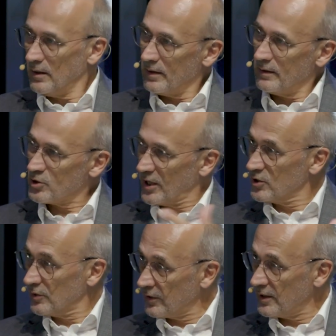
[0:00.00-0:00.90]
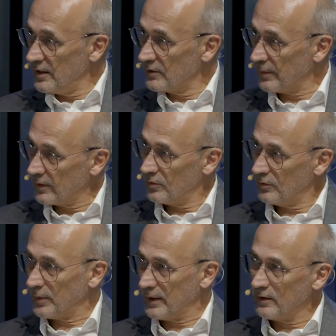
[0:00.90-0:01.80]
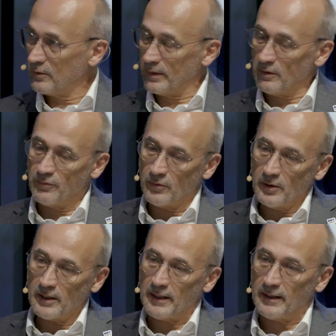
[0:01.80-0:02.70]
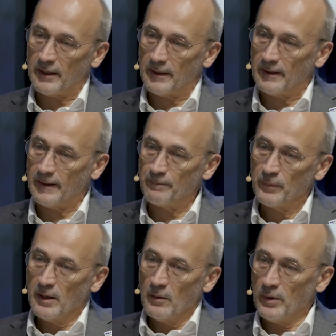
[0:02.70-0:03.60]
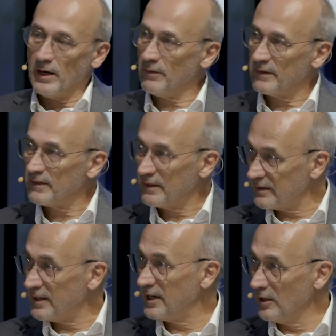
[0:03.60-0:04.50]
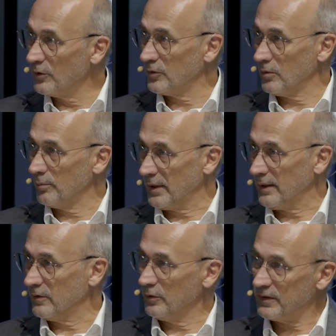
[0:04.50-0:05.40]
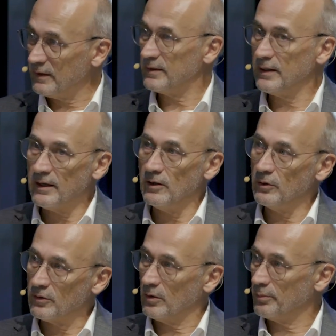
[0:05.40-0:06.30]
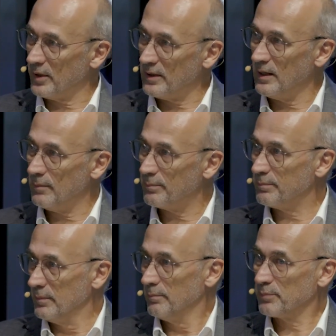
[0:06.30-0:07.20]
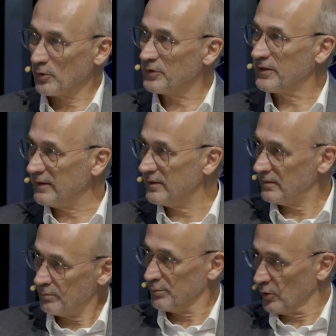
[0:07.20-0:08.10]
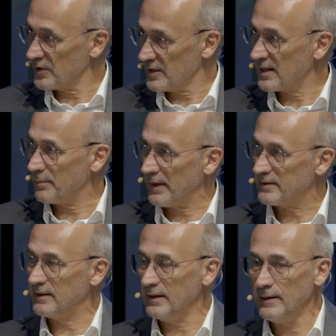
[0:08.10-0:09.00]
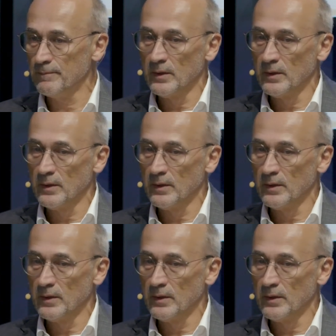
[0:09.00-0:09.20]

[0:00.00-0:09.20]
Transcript: in the change of the year to 2024. And then we have a 16 kiloton plant, so 16 kiloton per year process capacity.